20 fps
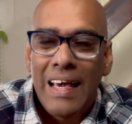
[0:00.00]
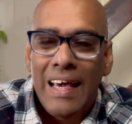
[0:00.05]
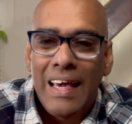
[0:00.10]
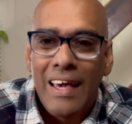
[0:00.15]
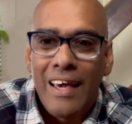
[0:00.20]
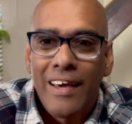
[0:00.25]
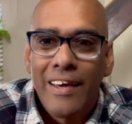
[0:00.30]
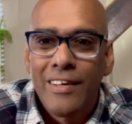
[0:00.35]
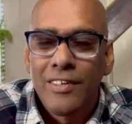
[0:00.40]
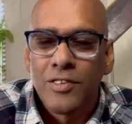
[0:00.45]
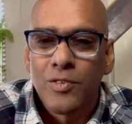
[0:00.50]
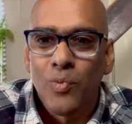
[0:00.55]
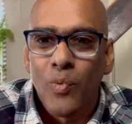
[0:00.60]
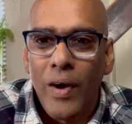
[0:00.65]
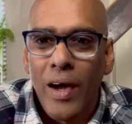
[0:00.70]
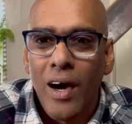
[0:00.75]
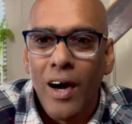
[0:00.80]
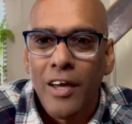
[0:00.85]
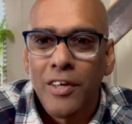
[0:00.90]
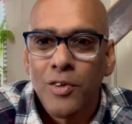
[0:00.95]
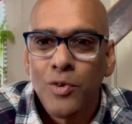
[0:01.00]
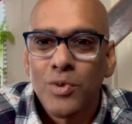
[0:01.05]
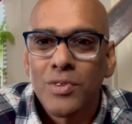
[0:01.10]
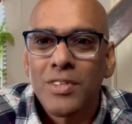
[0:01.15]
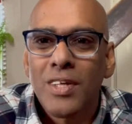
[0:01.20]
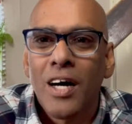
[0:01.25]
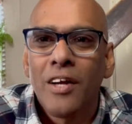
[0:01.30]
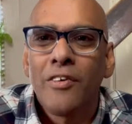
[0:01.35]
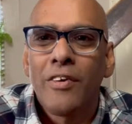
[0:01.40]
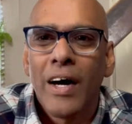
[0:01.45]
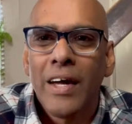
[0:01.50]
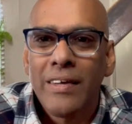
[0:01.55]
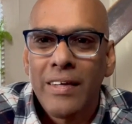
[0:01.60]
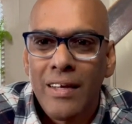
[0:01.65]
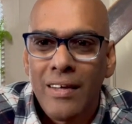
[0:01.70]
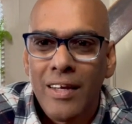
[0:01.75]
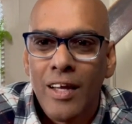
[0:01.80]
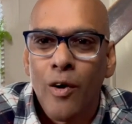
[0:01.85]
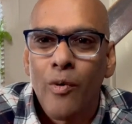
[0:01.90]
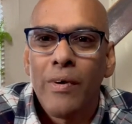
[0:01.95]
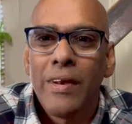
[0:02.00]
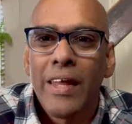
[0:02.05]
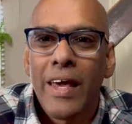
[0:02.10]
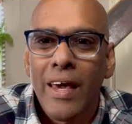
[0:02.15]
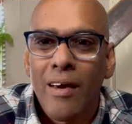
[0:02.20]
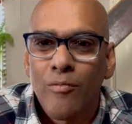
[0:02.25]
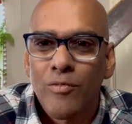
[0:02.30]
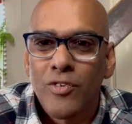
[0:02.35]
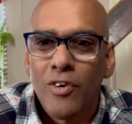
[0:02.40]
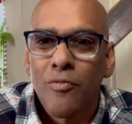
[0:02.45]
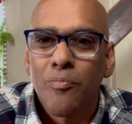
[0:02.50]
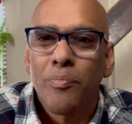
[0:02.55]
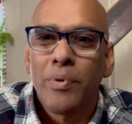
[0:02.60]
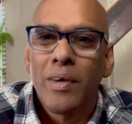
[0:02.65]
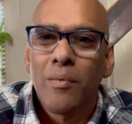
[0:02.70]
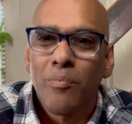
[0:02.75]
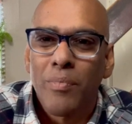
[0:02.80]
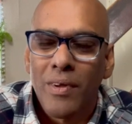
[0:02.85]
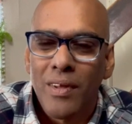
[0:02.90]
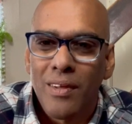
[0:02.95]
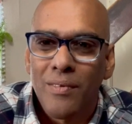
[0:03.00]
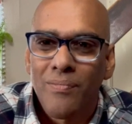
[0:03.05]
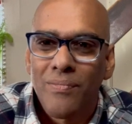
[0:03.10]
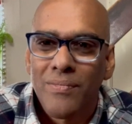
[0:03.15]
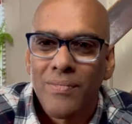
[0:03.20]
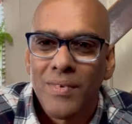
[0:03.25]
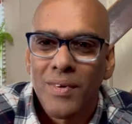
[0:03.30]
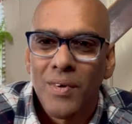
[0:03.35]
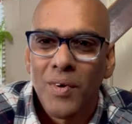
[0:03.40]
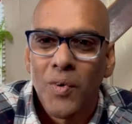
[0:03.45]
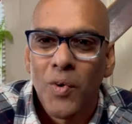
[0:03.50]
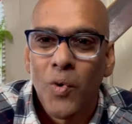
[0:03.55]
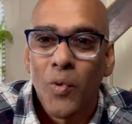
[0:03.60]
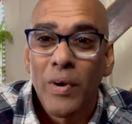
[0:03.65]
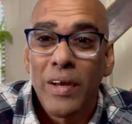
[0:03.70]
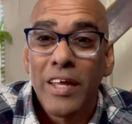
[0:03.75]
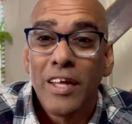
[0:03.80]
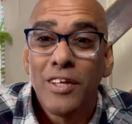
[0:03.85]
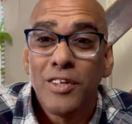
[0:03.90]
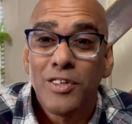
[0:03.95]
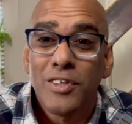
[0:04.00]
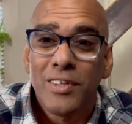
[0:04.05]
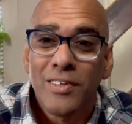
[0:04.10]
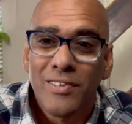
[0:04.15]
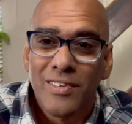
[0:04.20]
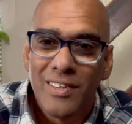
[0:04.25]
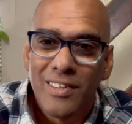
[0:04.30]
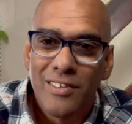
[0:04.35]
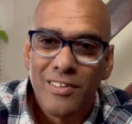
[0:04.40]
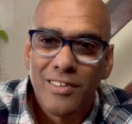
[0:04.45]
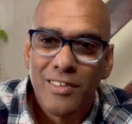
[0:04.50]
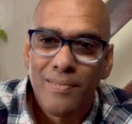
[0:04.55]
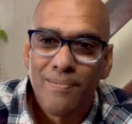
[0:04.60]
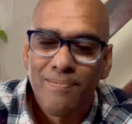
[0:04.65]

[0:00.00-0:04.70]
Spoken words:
is where you start writing down names of people who need Jesus.